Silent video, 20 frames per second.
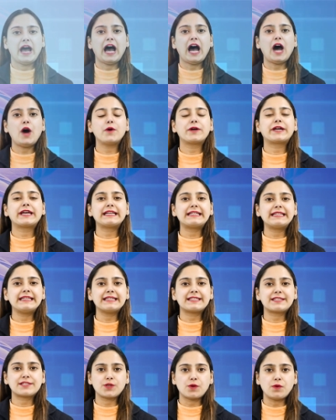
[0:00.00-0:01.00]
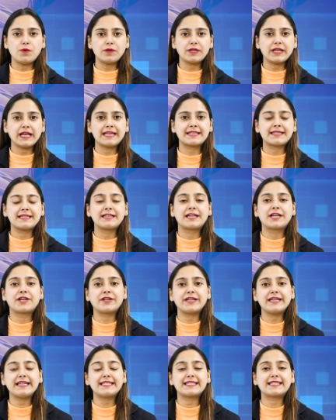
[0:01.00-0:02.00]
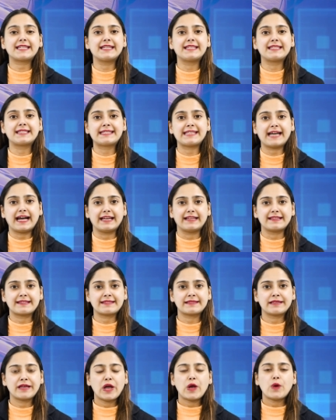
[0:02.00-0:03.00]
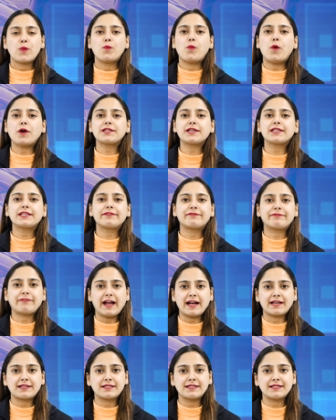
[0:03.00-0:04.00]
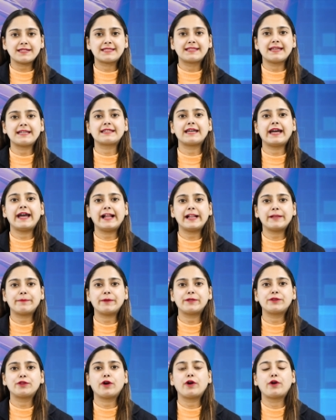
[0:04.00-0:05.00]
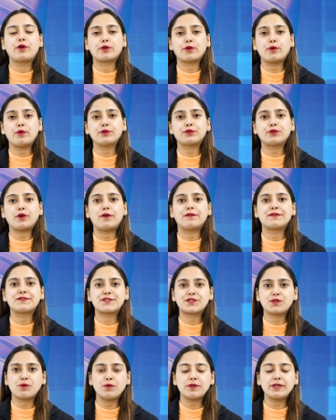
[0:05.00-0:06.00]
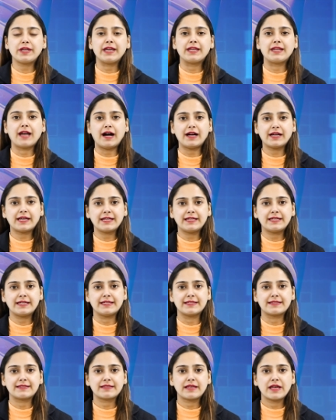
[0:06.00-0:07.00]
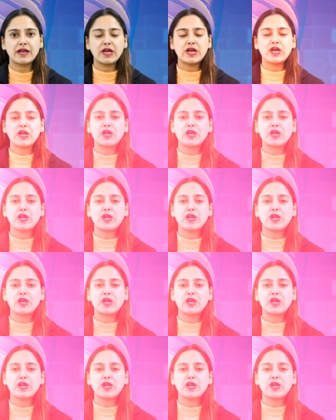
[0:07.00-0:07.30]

How kidney stone is increased in size? What are the factors that help in the growth of stone in our kidneys?